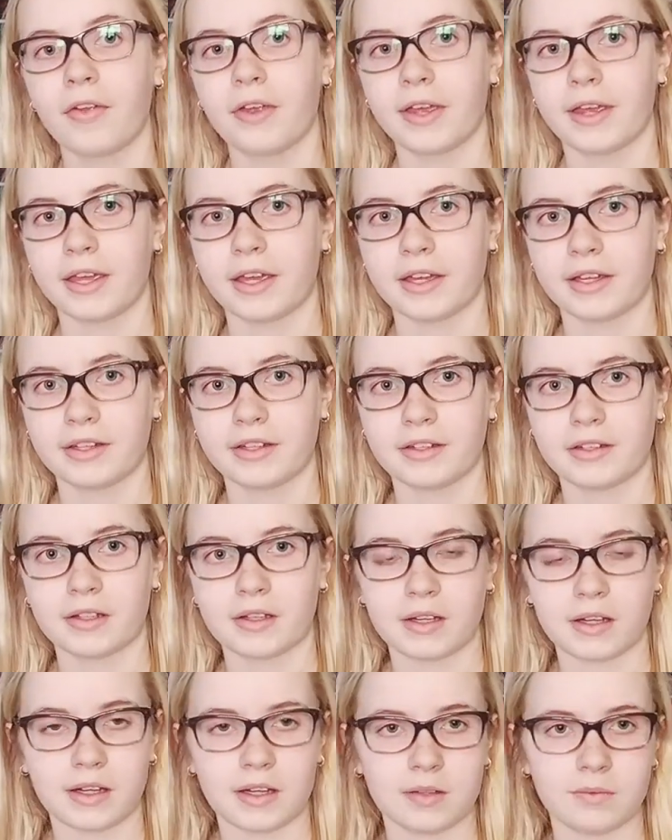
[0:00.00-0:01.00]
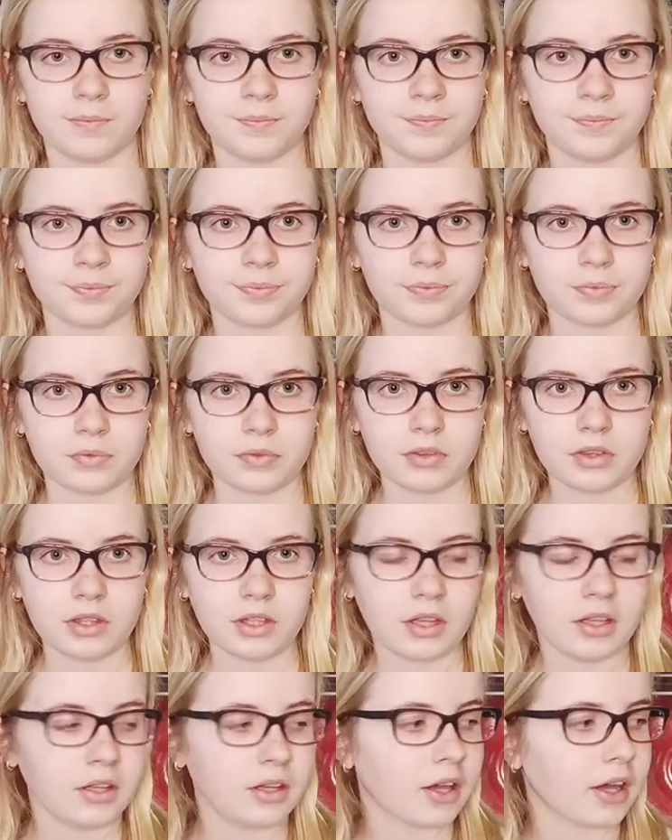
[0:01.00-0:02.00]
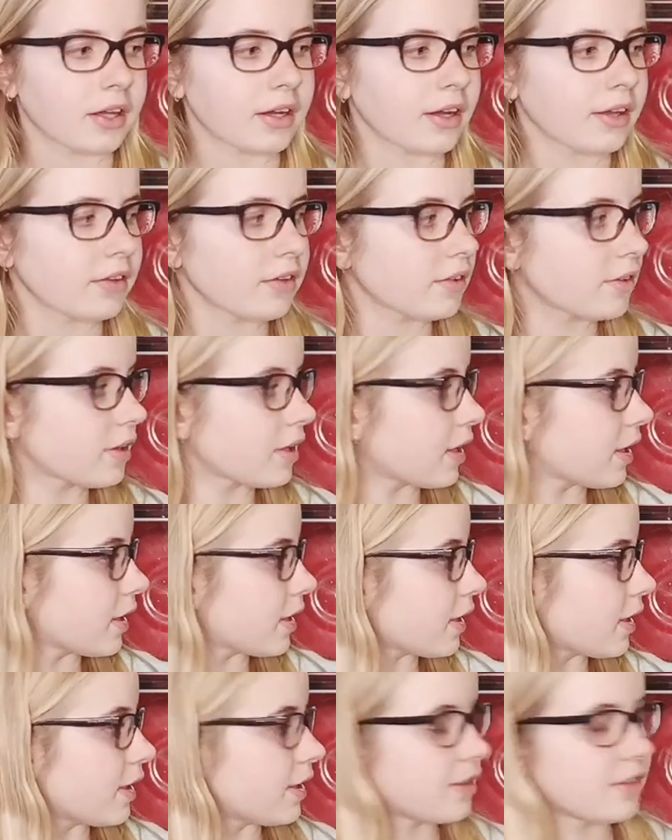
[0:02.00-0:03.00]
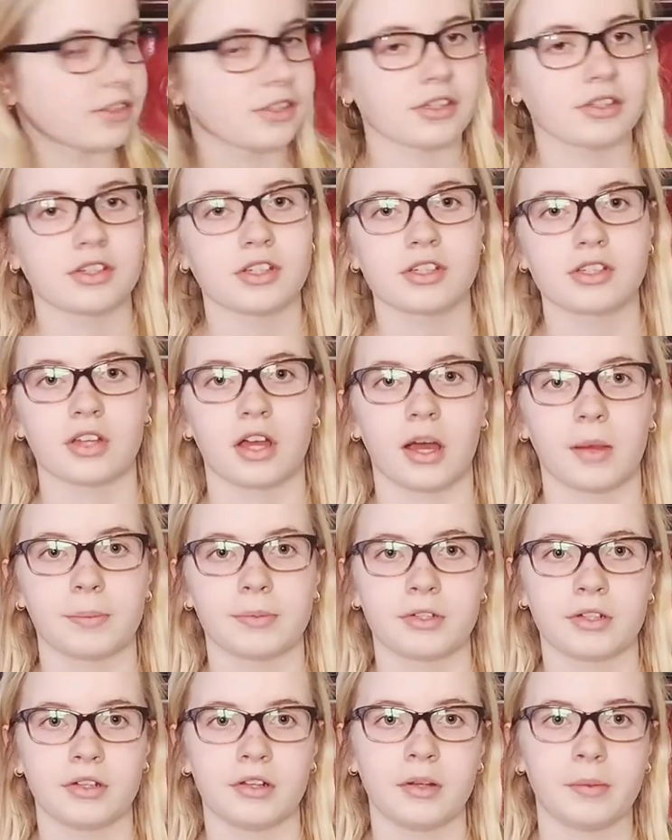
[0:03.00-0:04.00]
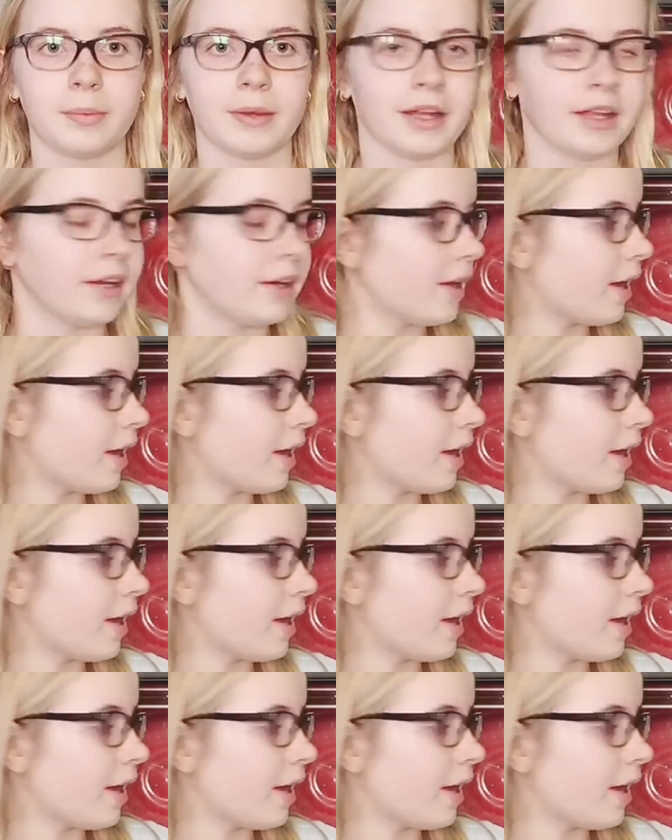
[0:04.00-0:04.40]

And another thing, it's just optional, but